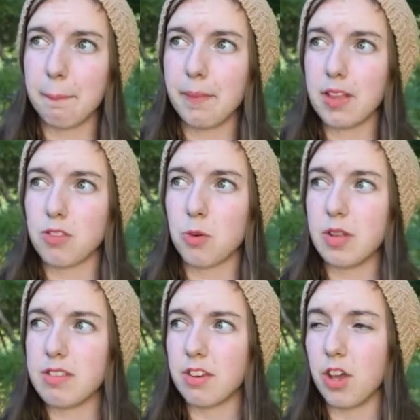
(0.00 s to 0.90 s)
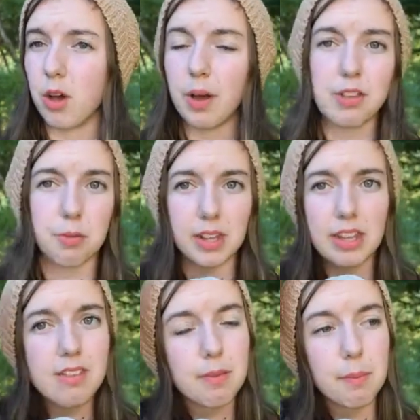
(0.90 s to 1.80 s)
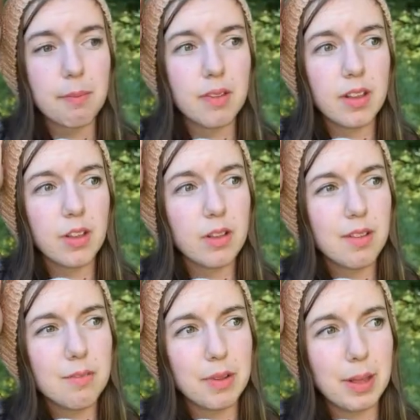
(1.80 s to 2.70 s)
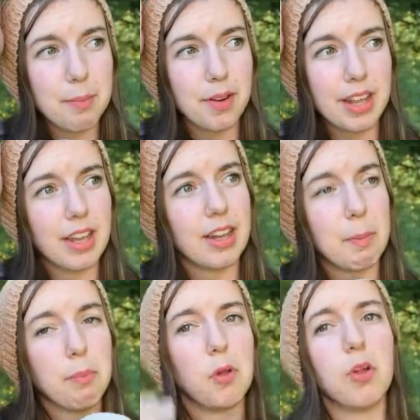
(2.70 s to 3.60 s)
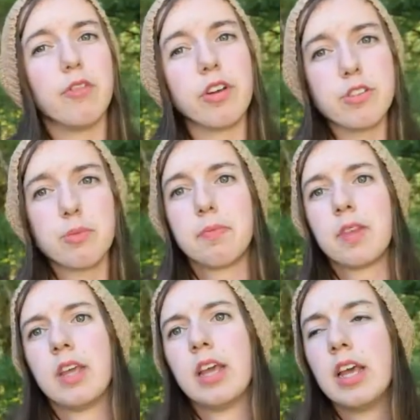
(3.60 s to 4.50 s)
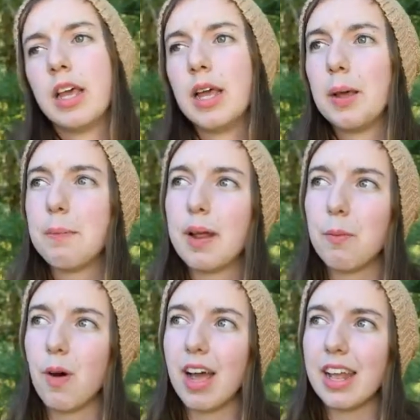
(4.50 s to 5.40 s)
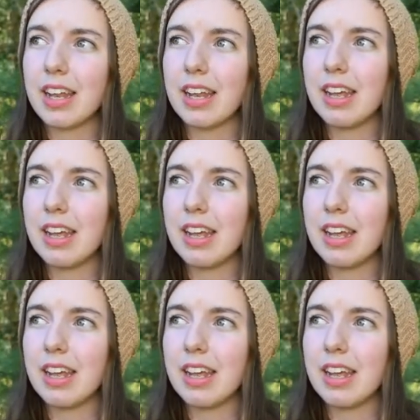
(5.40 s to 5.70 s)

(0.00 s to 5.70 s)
because Quince & Co. has released some really pretty like pullovers, but I want